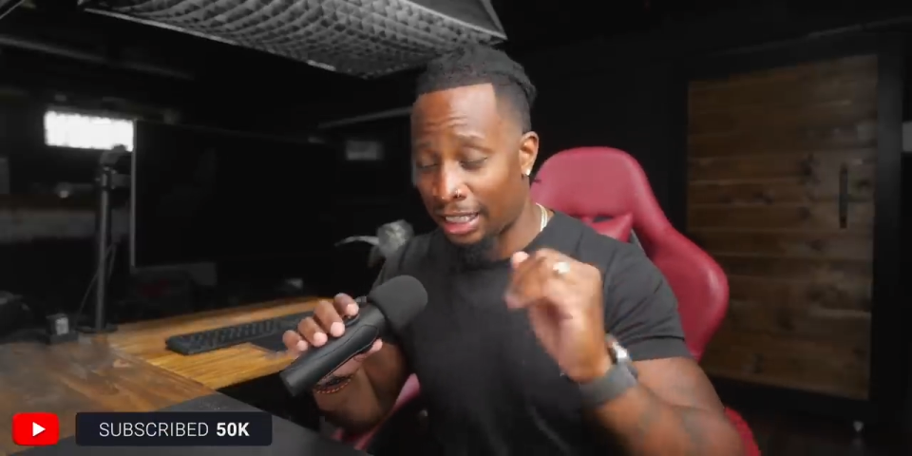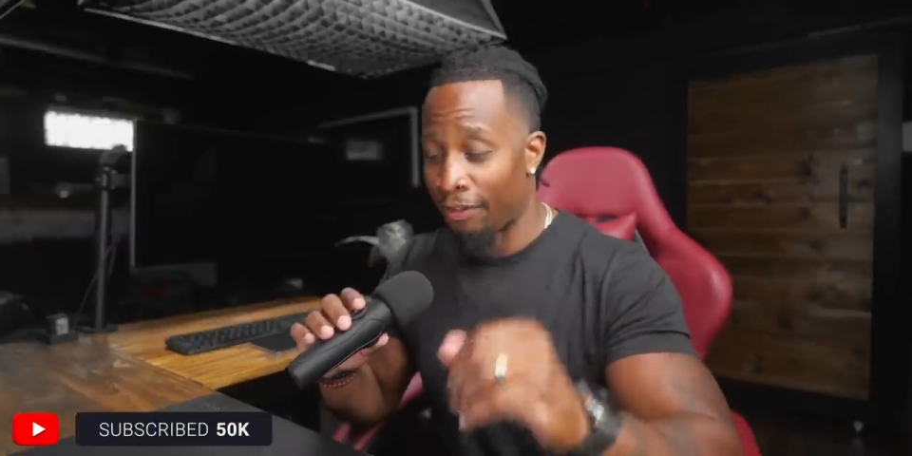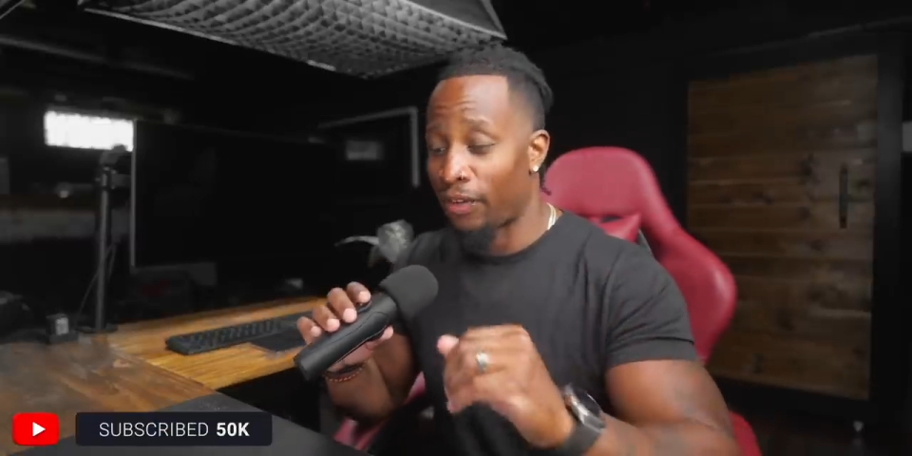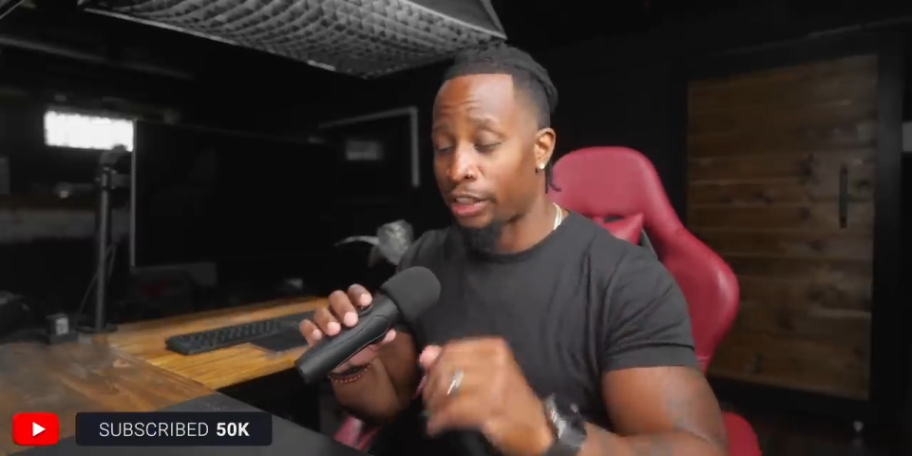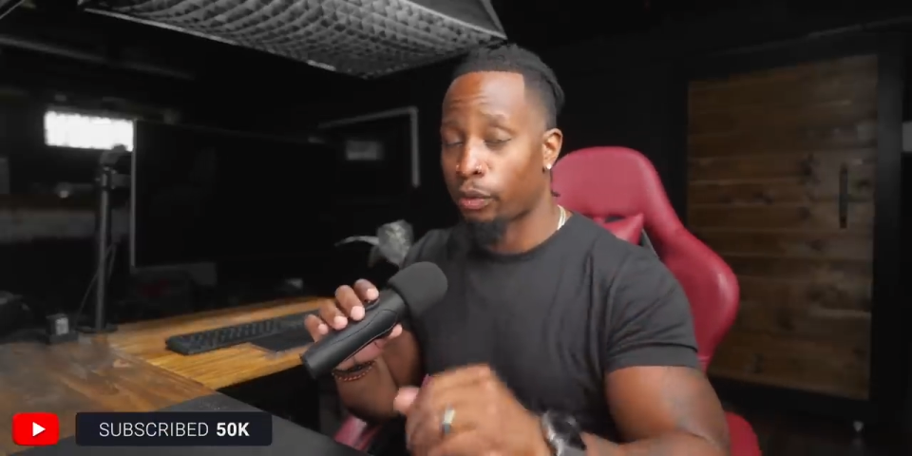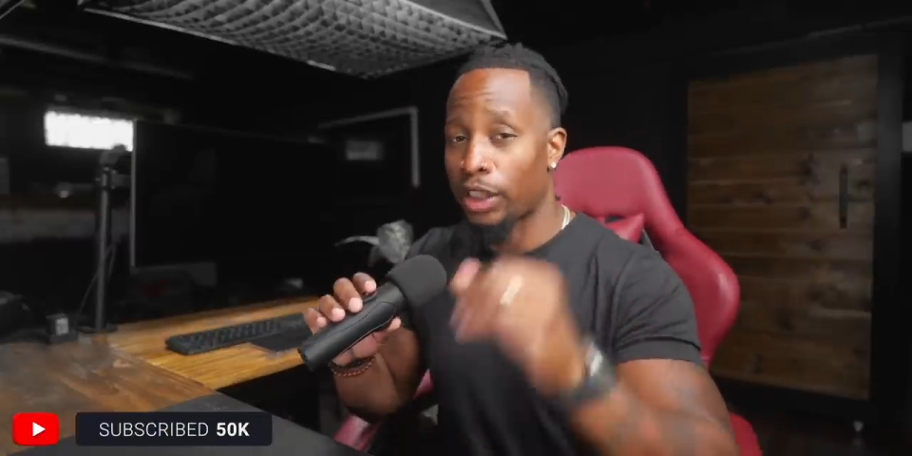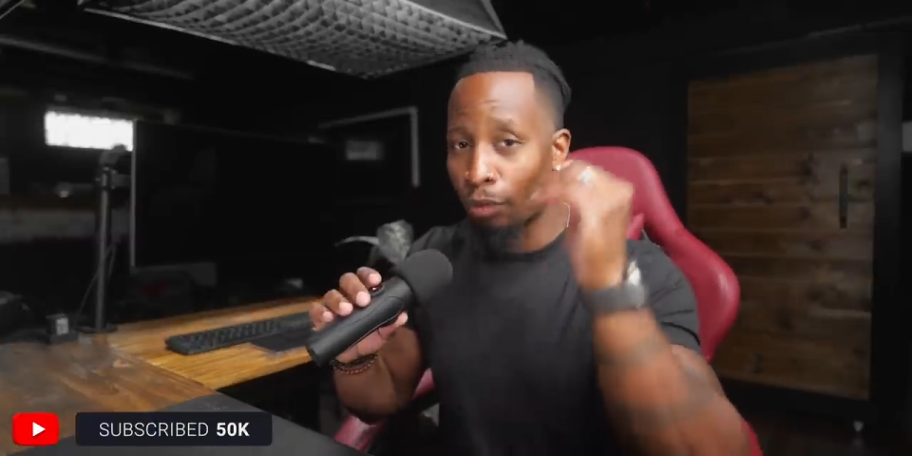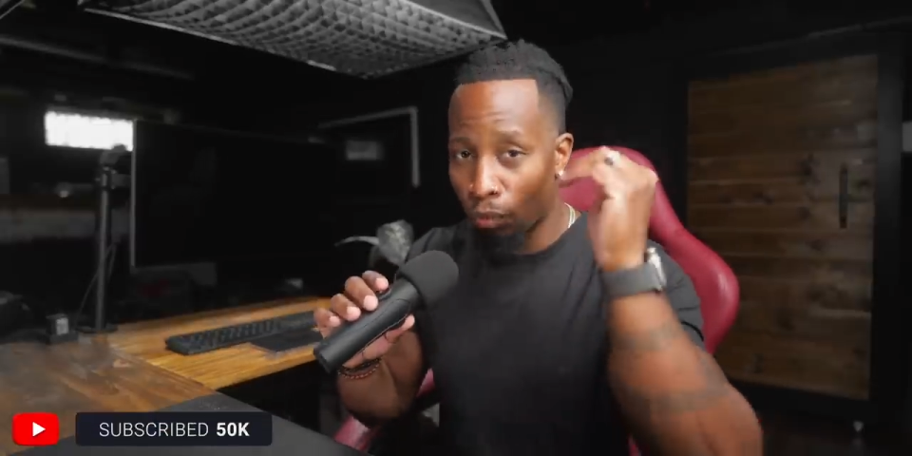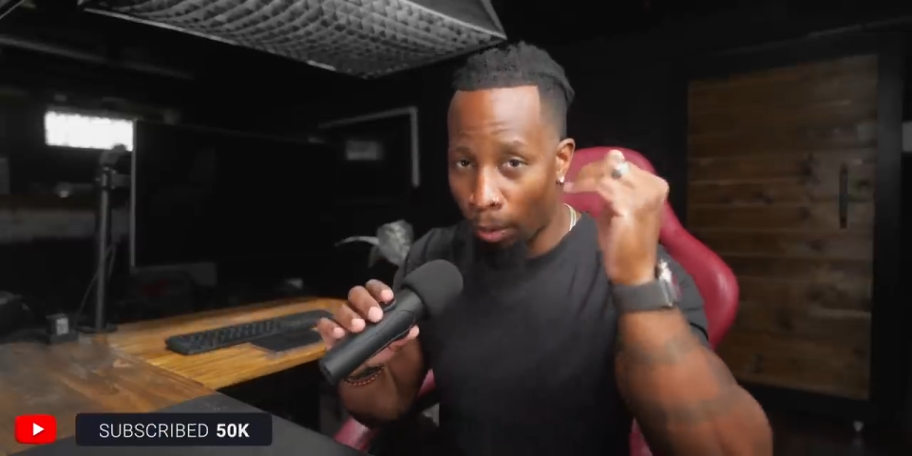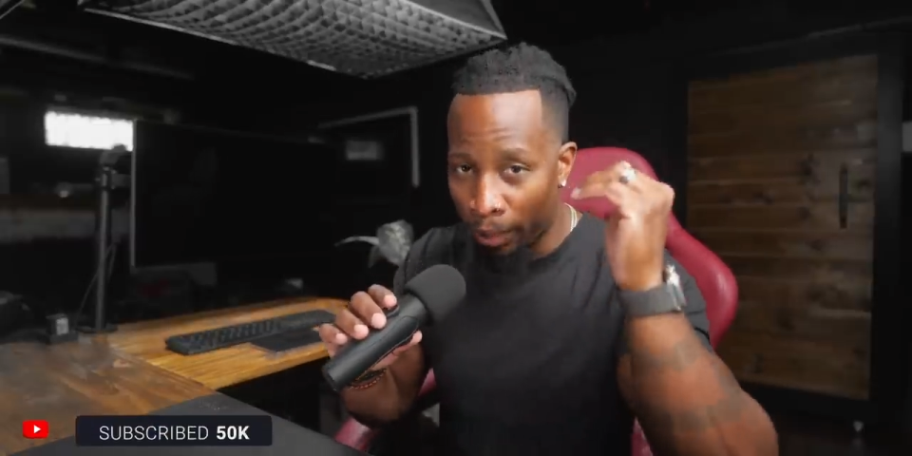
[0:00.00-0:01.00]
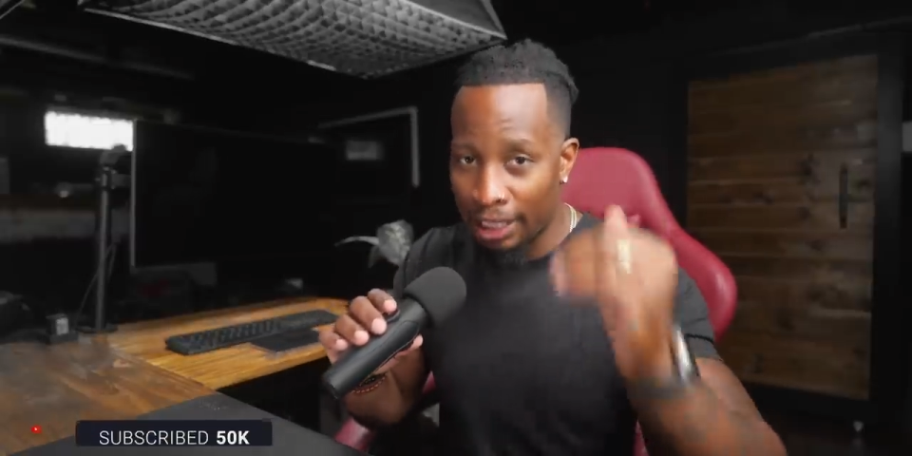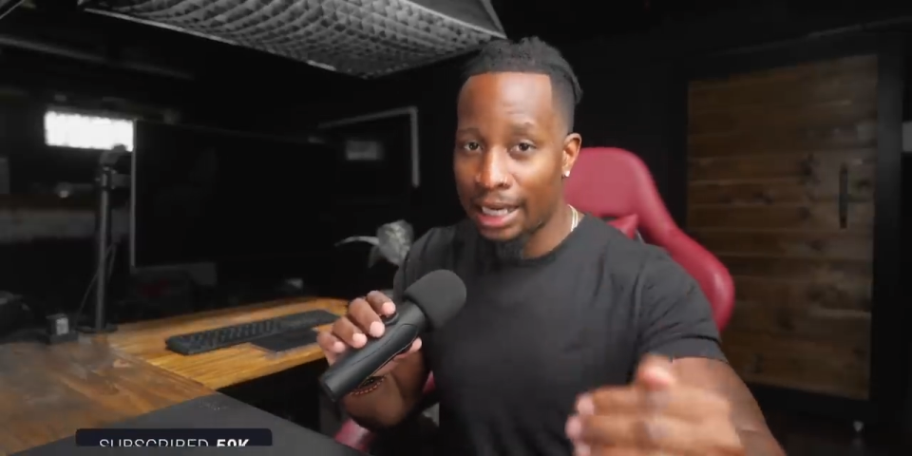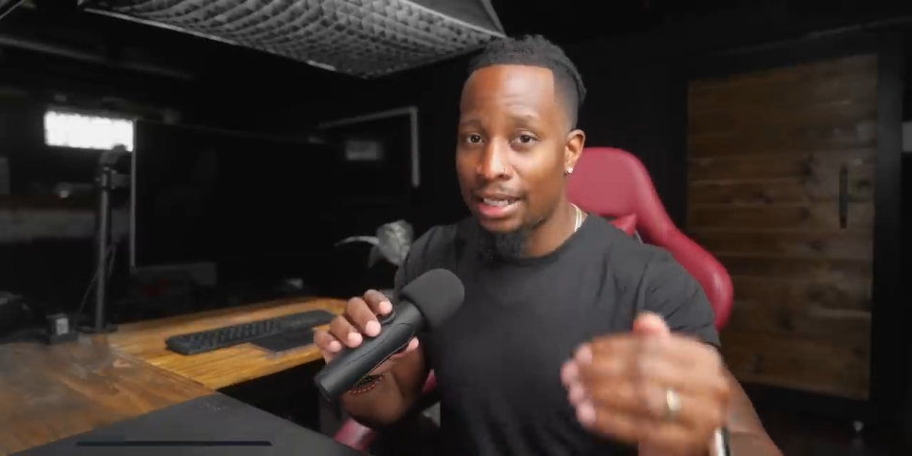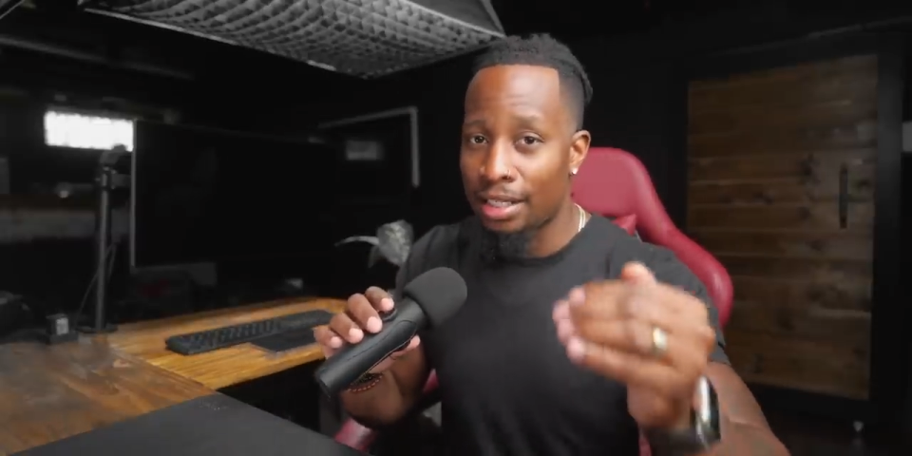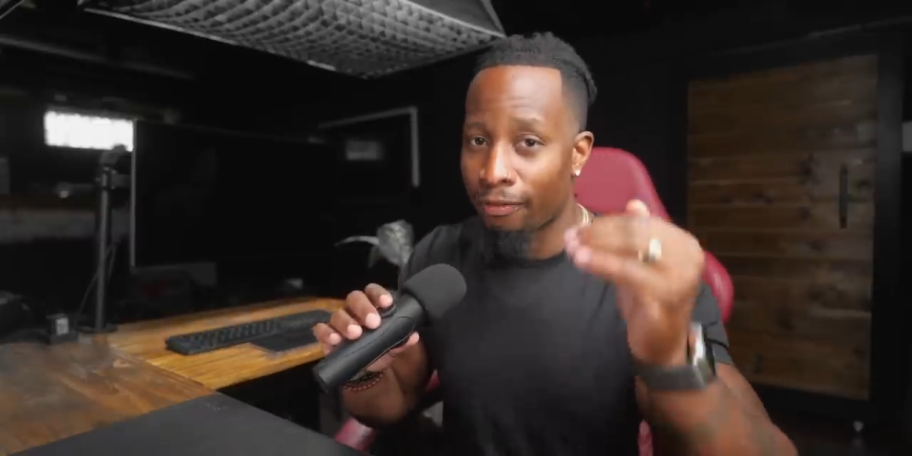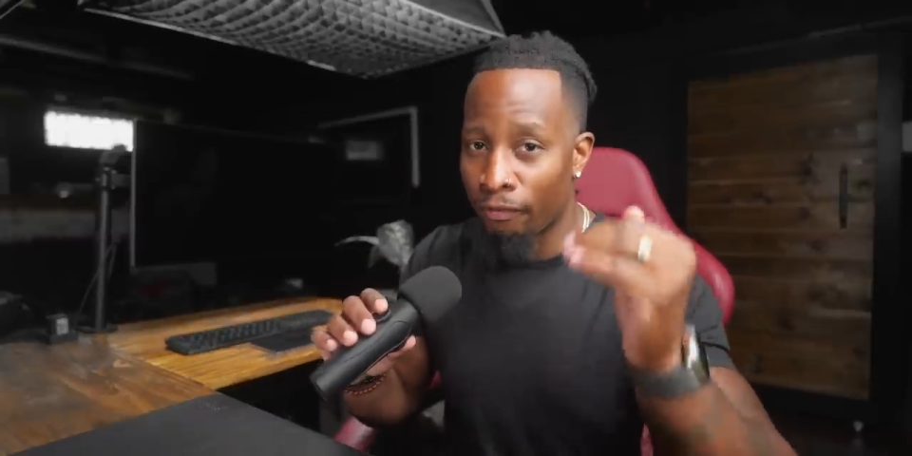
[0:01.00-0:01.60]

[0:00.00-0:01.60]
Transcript: The FX3 can run with any